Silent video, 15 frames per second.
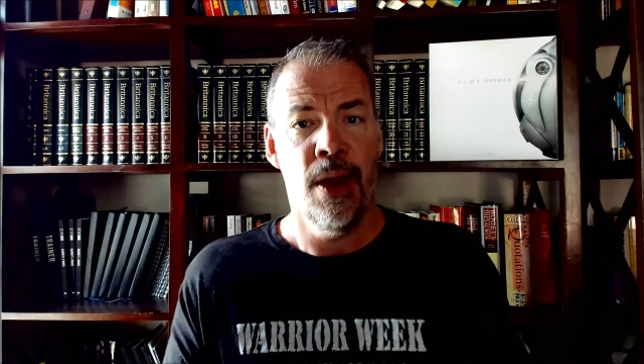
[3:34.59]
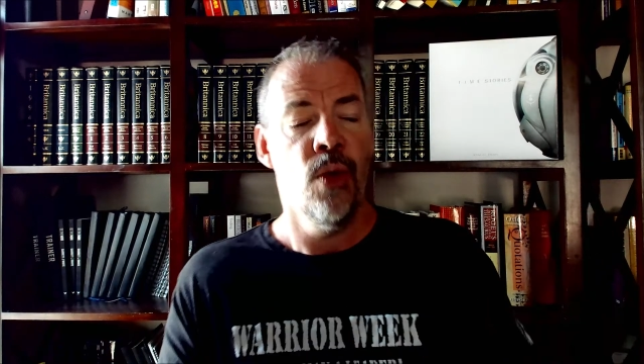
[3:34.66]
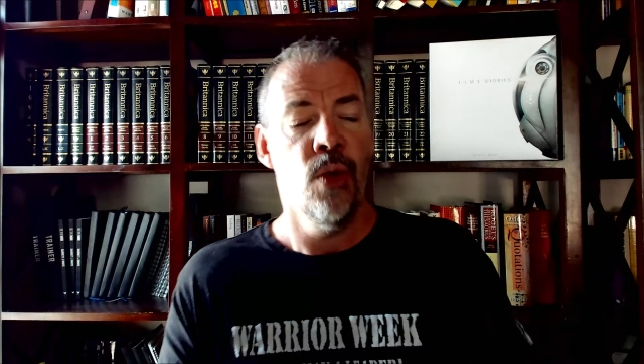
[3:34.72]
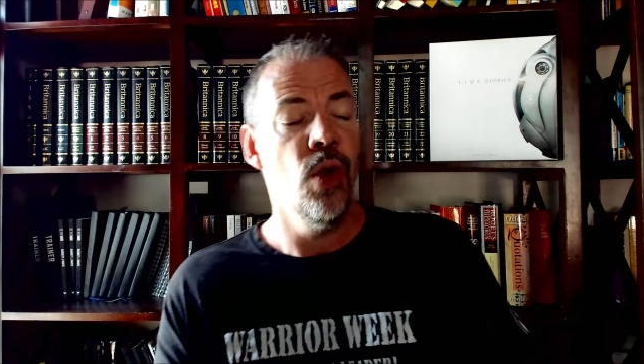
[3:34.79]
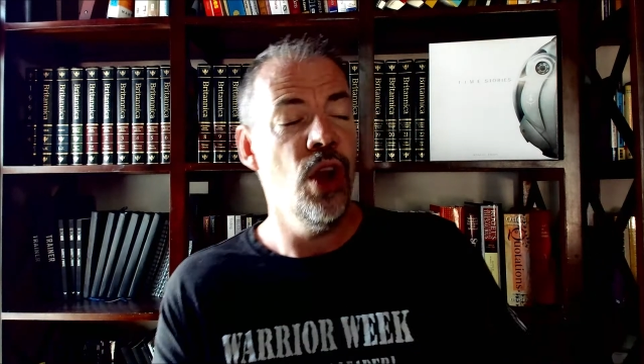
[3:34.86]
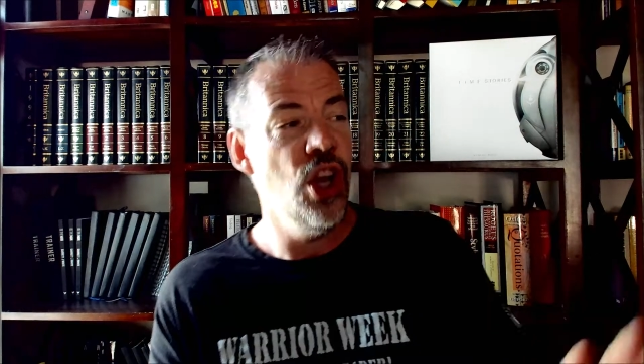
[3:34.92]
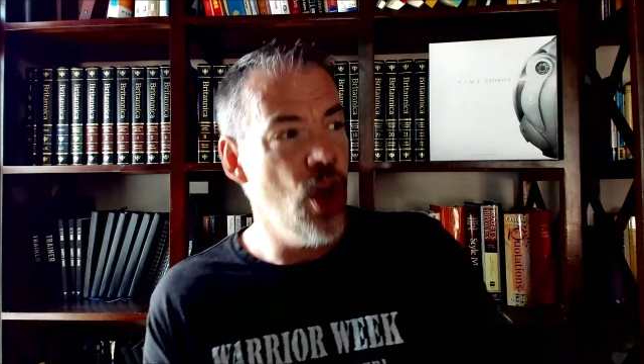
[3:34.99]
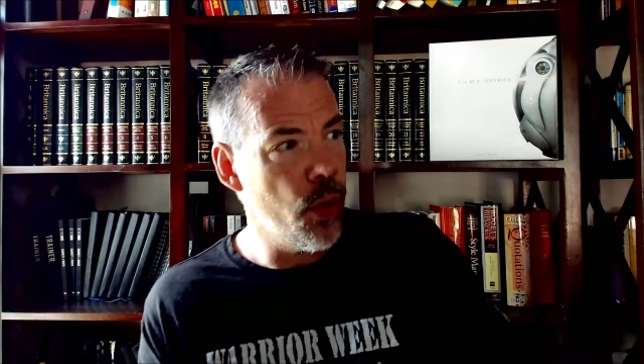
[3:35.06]

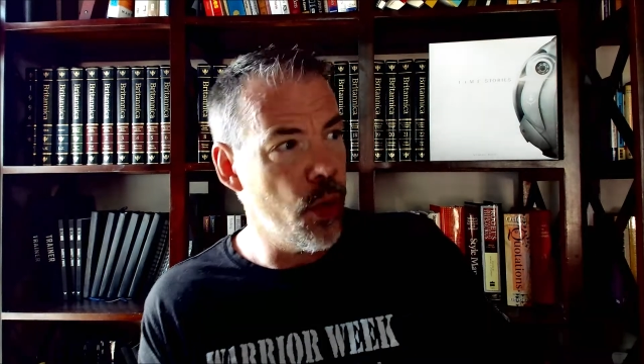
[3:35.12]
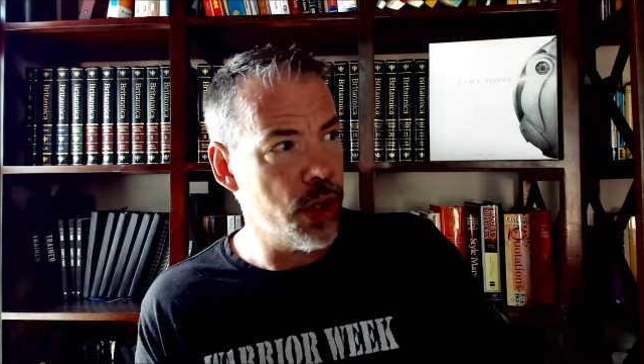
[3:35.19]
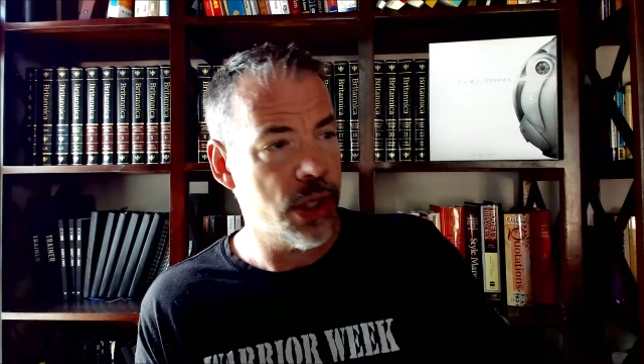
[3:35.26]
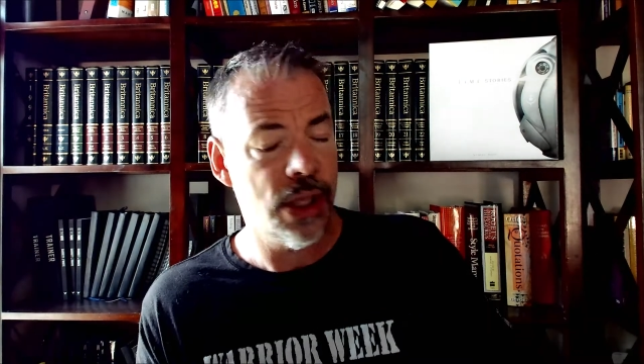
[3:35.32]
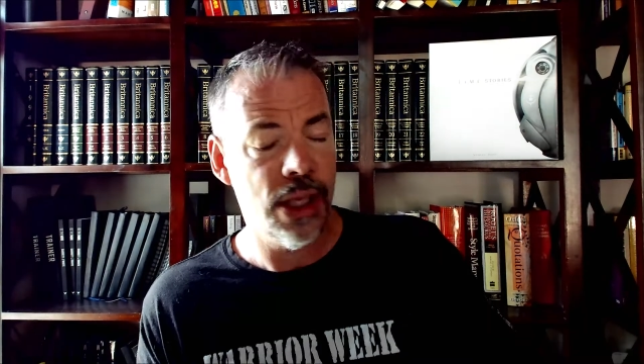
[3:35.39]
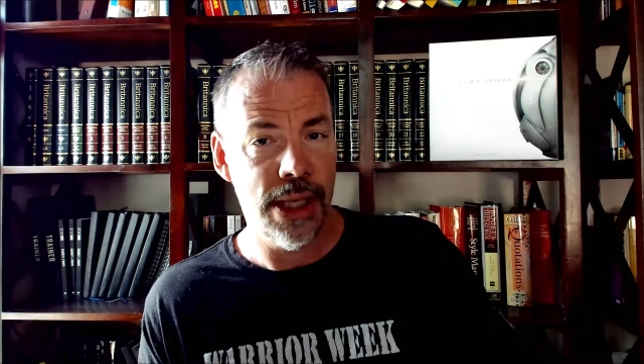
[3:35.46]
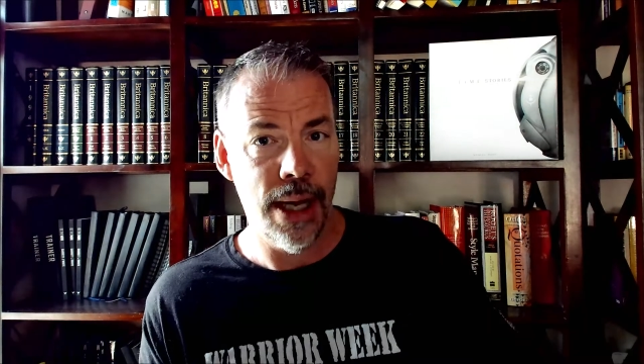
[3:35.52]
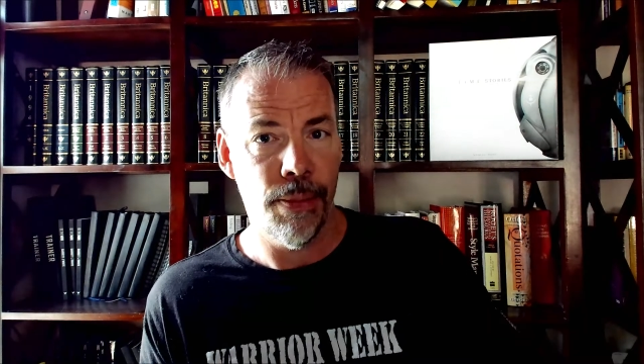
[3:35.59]
we notice
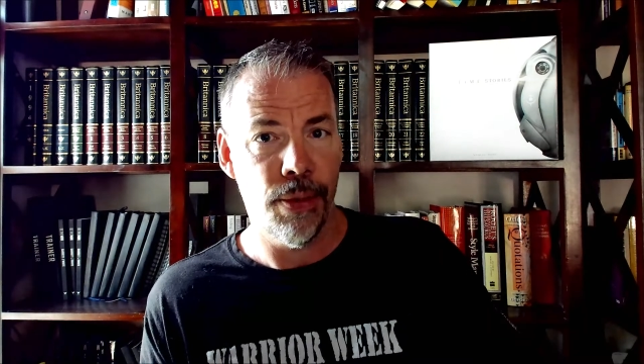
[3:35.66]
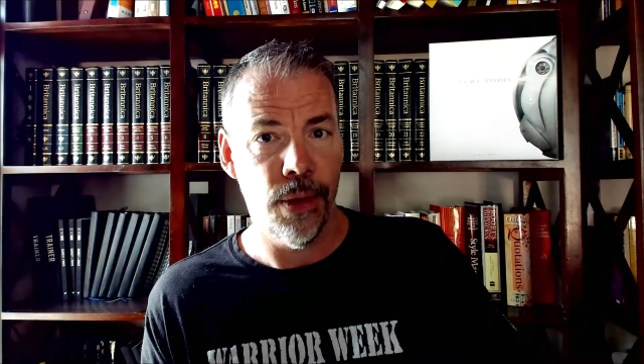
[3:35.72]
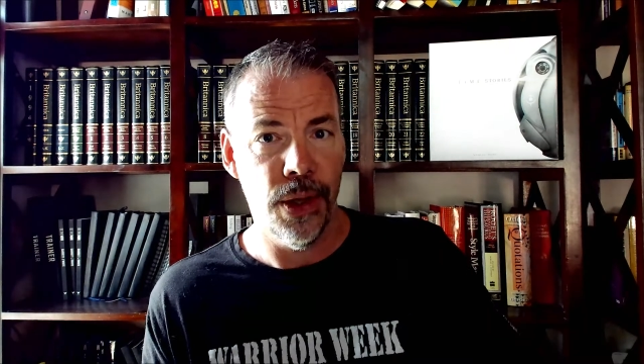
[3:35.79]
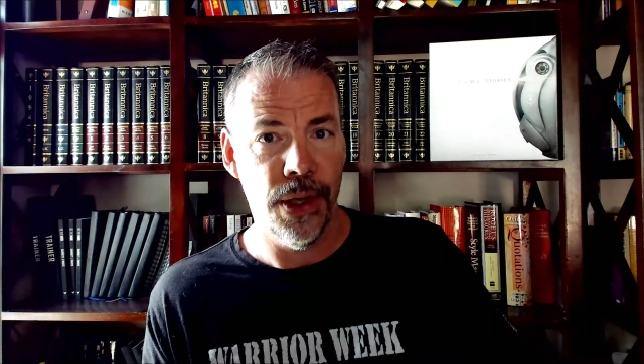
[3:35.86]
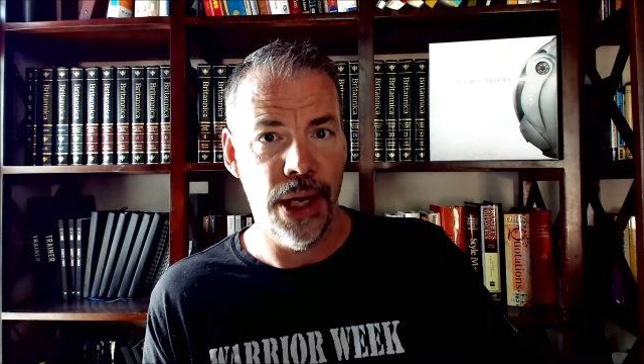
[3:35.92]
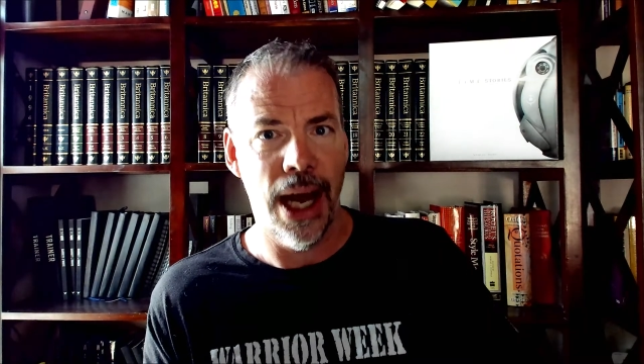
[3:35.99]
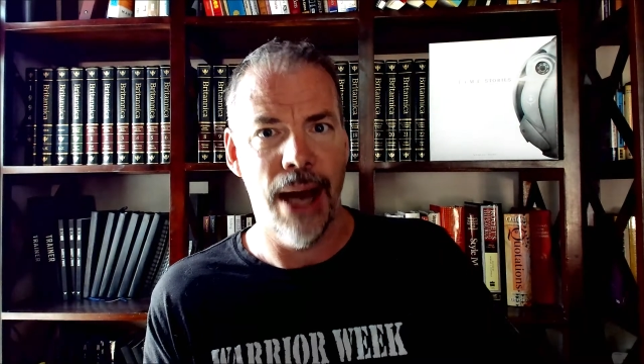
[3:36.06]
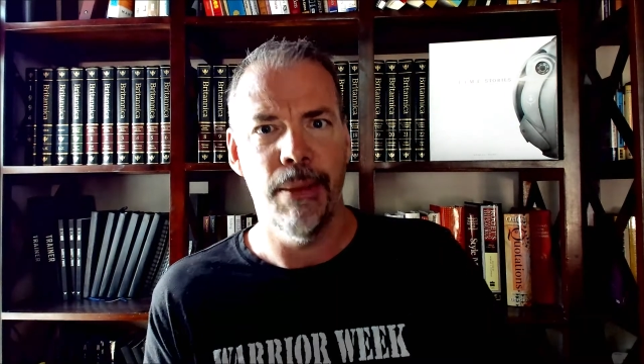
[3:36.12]
the temporal
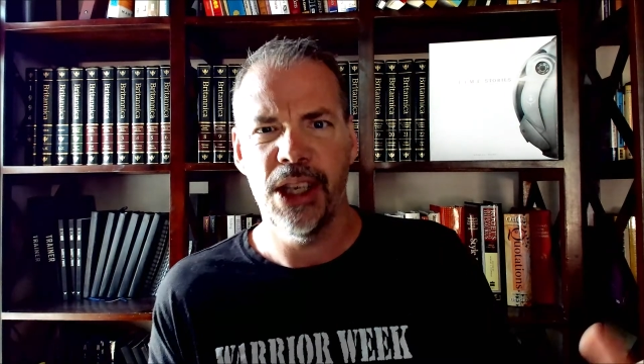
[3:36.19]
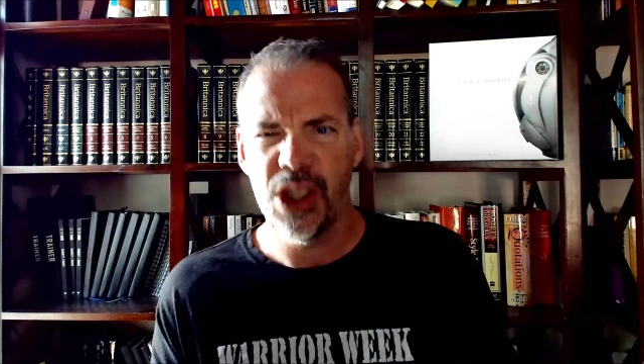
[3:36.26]
anomaly,